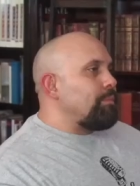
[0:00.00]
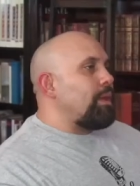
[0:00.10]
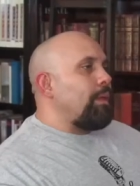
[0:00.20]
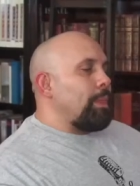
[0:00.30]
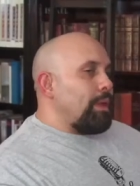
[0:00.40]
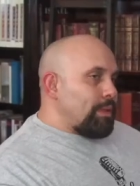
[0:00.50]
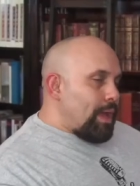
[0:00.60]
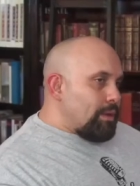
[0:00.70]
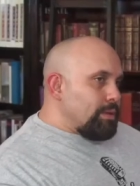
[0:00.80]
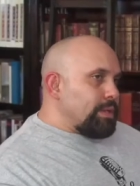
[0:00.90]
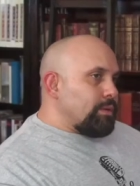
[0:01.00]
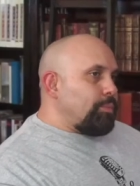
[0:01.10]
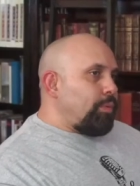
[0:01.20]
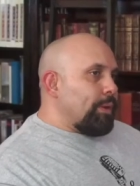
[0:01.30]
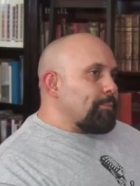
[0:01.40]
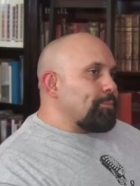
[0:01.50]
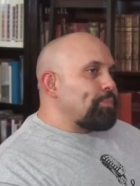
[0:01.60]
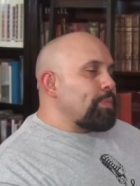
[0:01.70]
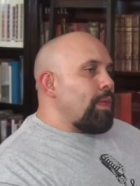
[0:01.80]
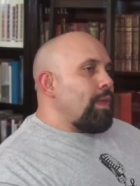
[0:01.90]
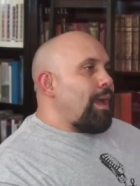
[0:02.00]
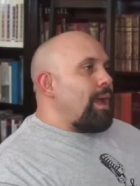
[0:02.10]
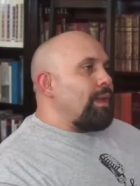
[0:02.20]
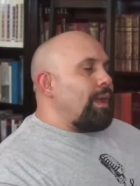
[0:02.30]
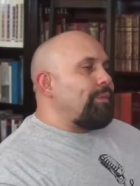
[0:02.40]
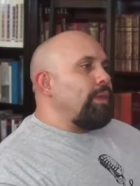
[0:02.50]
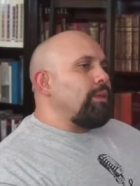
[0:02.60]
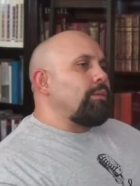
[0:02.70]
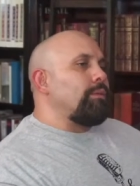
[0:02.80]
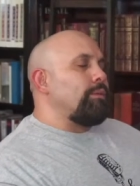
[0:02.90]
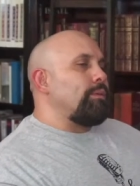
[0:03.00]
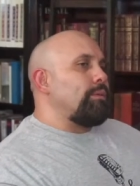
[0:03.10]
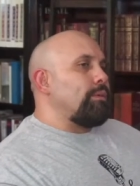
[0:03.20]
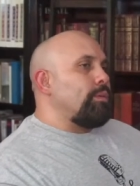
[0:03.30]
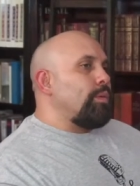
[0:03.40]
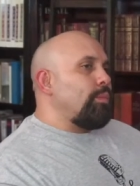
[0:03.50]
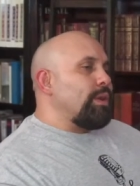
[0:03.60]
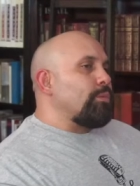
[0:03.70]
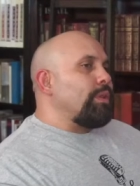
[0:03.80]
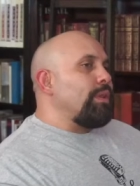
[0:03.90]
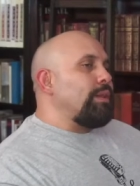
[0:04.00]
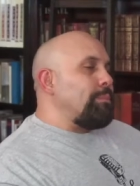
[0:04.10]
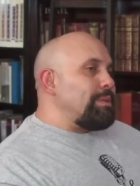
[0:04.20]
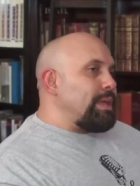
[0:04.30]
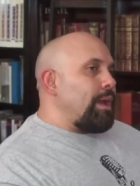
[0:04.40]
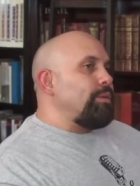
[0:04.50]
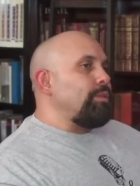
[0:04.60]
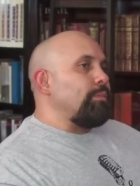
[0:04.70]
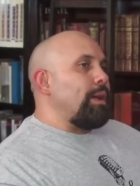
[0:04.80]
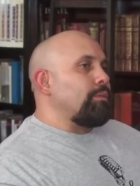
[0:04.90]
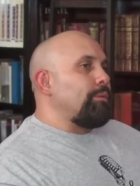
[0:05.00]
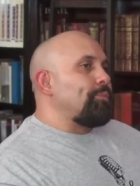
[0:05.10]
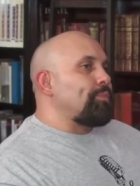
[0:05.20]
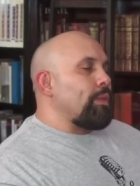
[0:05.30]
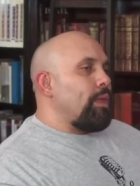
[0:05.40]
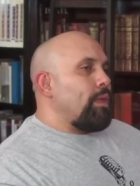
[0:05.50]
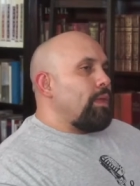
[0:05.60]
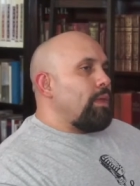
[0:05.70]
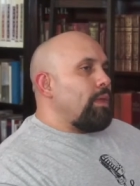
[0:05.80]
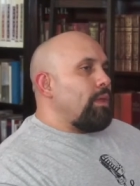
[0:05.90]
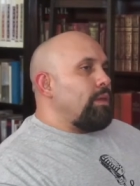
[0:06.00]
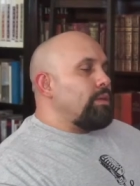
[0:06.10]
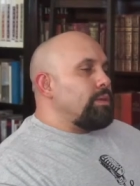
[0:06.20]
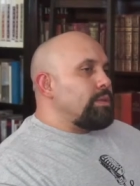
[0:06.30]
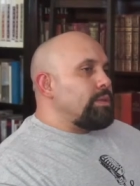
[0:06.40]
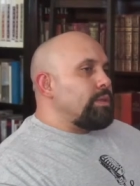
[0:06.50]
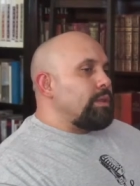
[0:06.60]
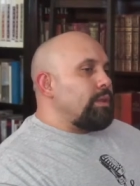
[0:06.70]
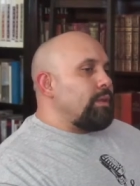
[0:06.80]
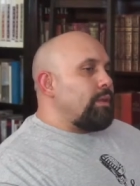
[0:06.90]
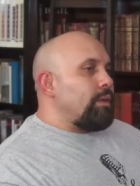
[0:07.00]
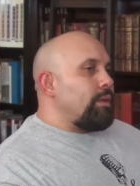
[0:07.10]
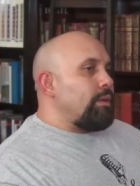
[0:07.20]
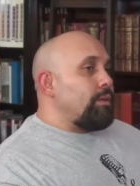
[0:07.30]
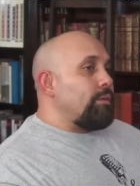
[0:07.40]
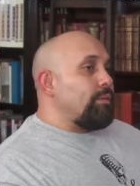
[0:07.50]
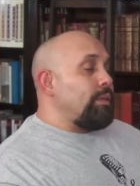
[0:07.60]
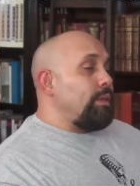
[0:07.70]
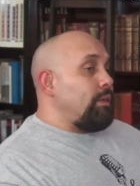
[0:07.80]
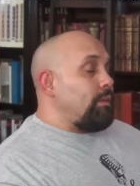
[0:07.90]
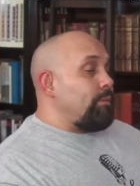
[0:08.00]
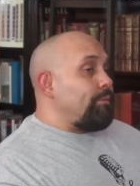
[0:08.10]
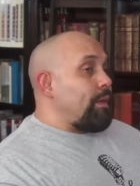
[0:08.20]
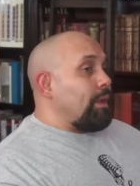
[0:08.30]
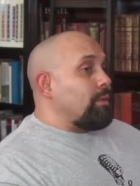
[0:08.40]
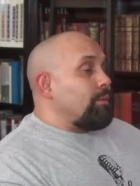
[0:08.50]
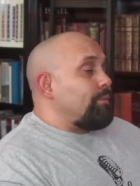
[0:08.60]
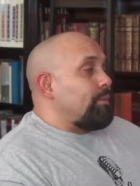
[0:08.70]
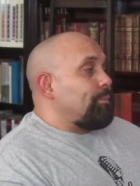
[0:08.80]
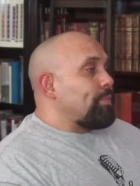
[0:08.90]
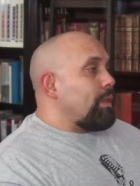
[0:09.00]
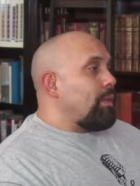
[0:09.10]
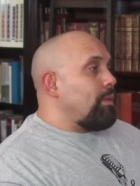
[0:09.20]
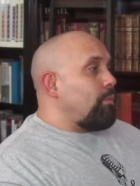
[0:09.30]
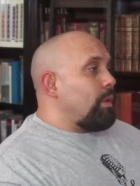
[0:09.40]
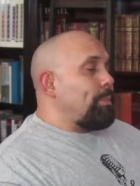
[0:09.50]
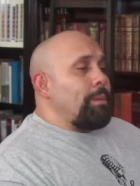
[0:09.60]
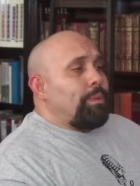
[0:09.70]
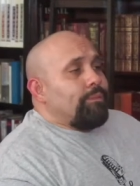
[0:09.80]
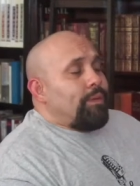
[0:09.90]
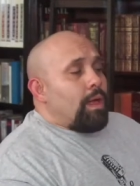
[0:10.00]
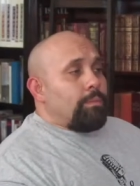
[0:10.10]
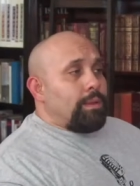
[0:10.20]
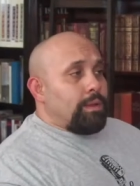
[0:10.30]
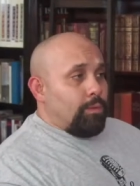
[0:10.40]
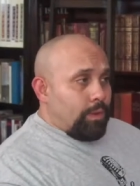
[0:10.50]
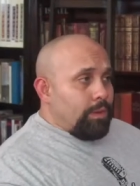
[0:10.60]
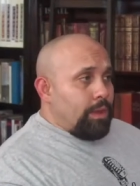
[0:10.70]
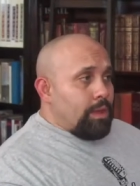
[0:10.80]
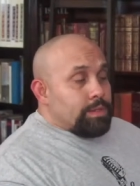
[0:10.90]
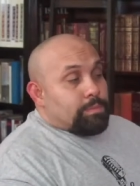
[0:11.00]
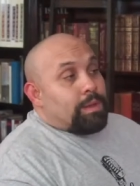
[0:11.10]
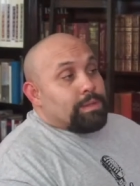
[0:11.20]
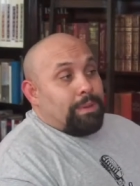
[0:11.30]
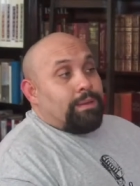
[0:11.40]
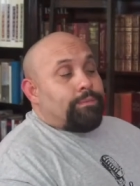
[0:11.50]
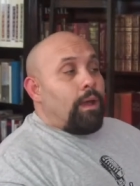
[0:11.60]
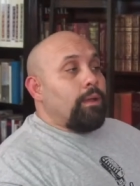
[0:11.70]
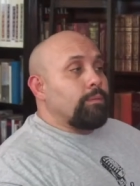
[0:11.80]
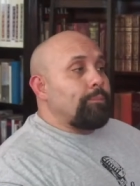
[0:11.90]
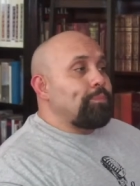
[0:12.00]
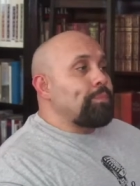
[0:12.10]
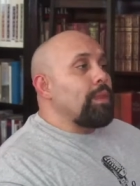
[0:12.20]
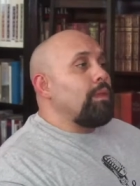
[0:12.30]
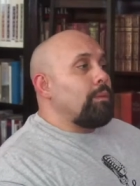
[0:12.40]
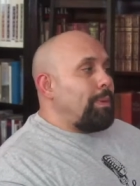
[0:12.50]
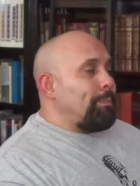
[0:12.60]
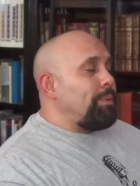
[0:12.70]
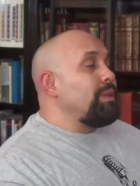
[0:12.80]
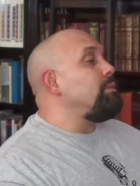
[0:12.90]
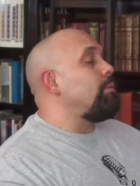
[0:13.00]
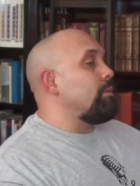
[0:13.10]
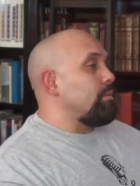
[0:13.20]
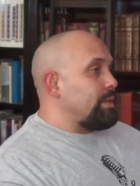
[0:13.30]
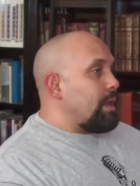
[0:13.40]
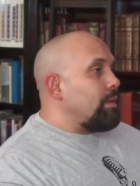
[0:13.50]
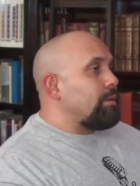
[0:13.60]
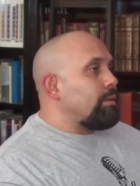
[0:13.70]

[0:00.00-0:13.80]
Um, and that is a good point. I, I think what it really comes down to, Michael, is the fact of what papal infallibility really is must be defined. Yeah. People need to understand it.